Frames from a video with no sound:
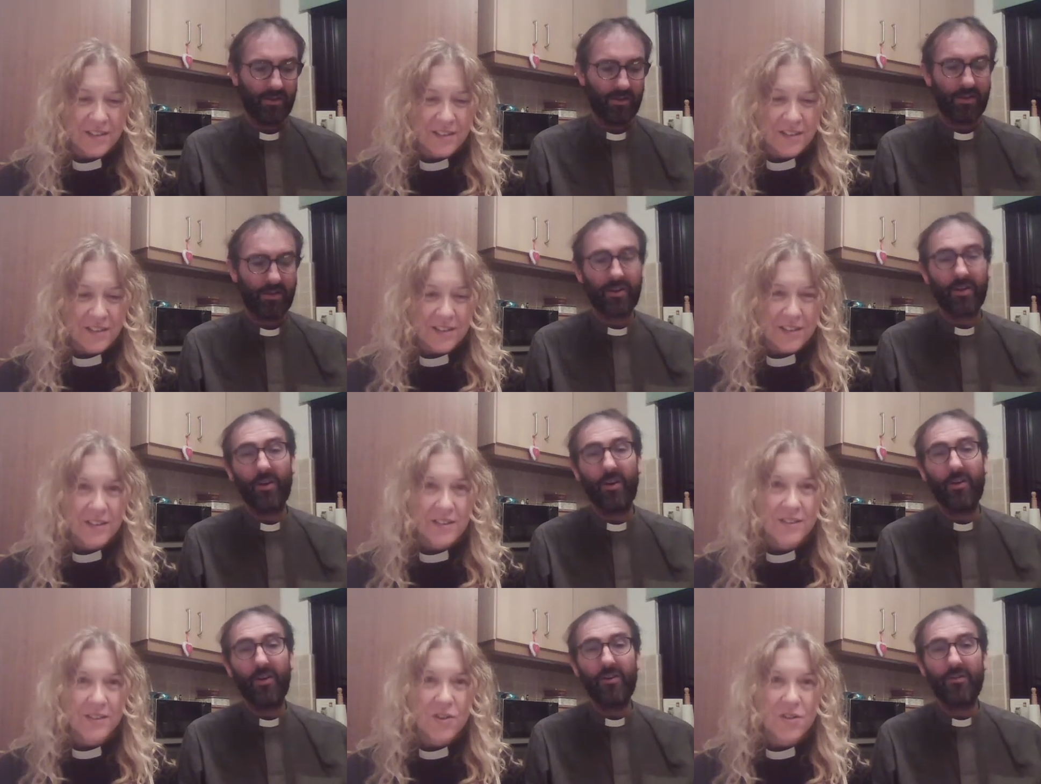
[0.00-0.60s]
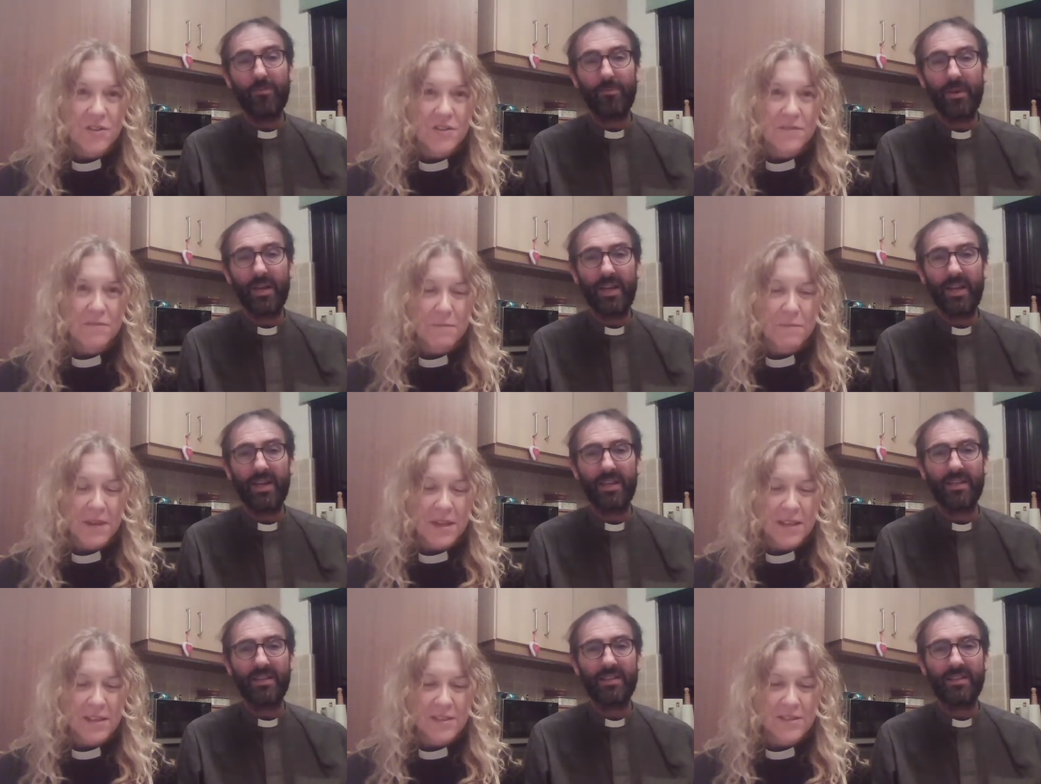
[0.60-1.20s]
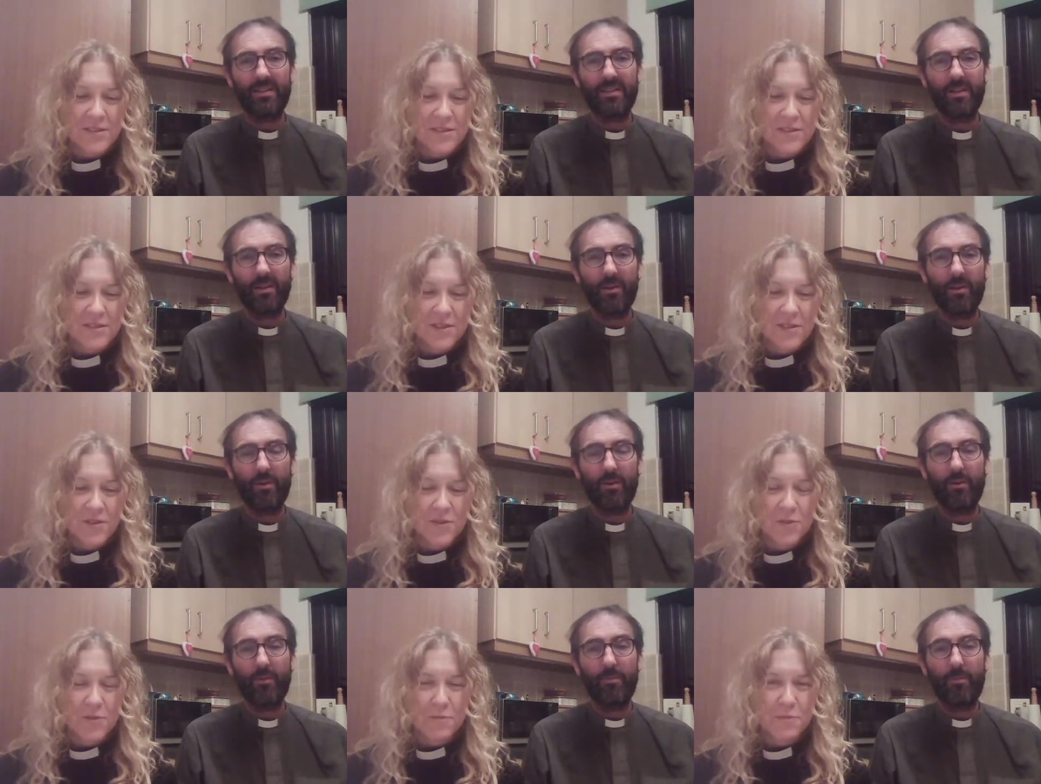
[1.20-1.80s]
Speaker 1: The God, God of, peace, of peace,
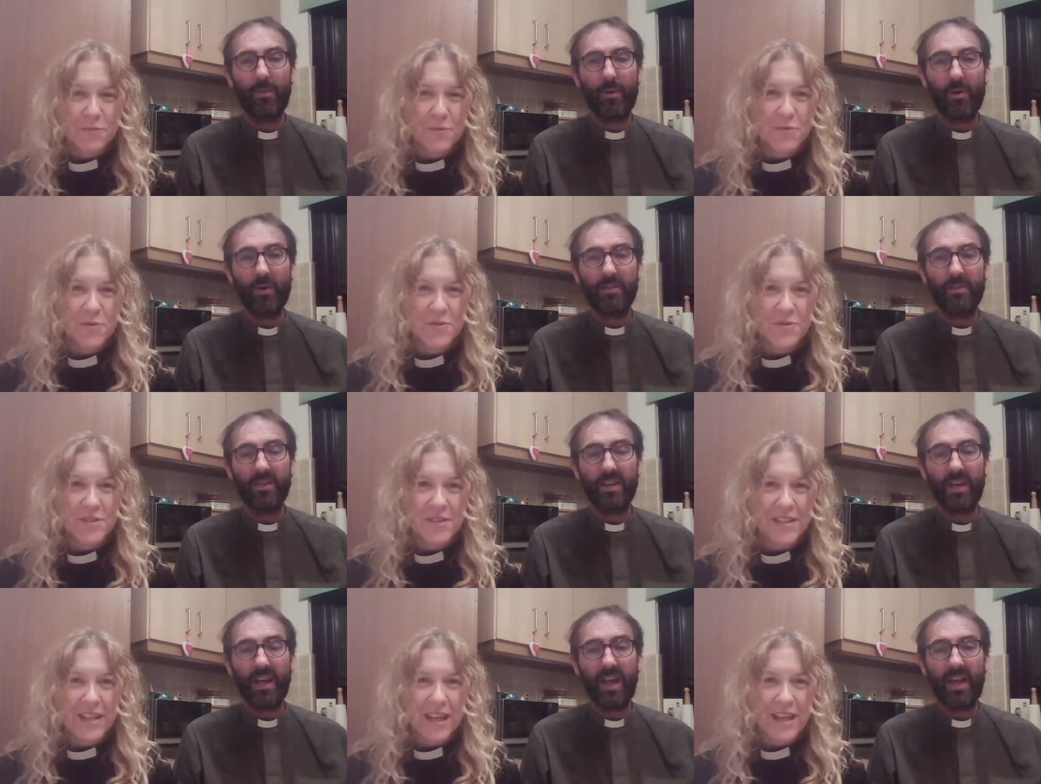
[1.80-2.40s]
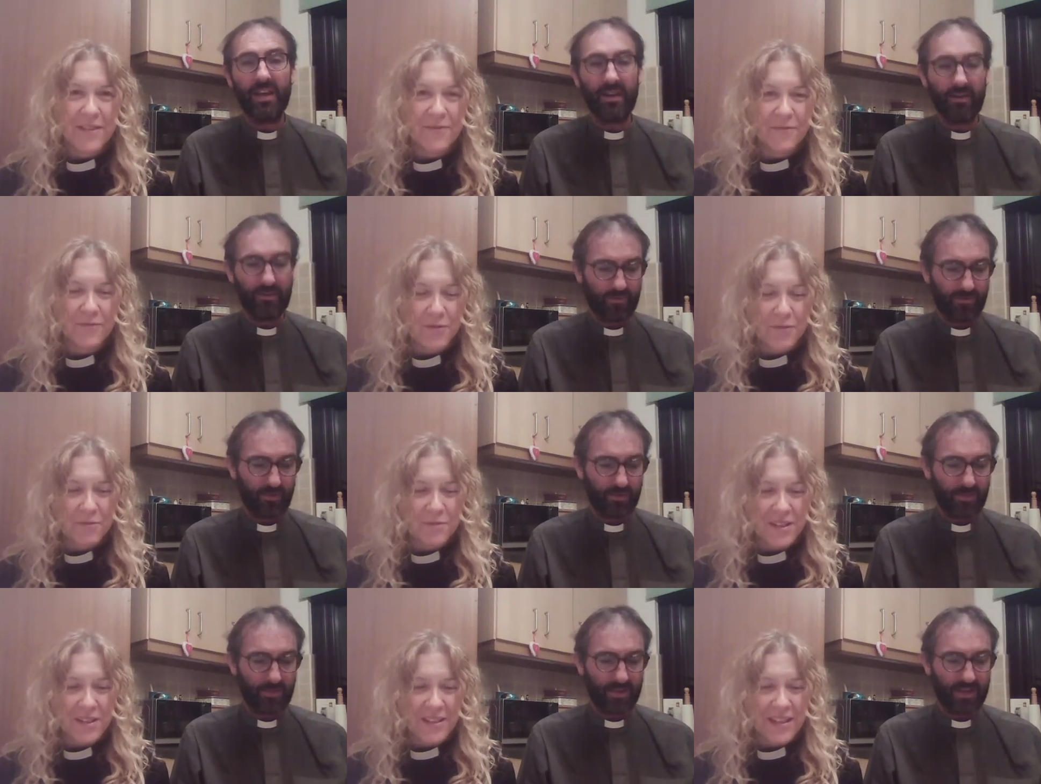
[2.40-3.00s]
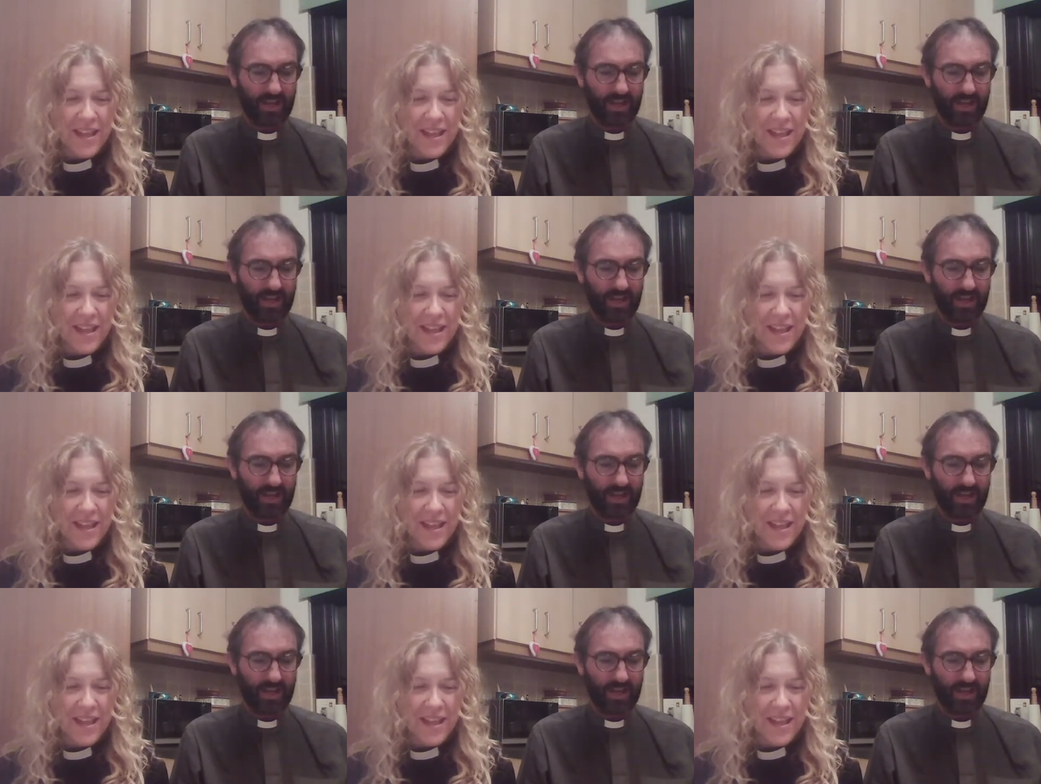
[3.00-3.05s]
who brought again from the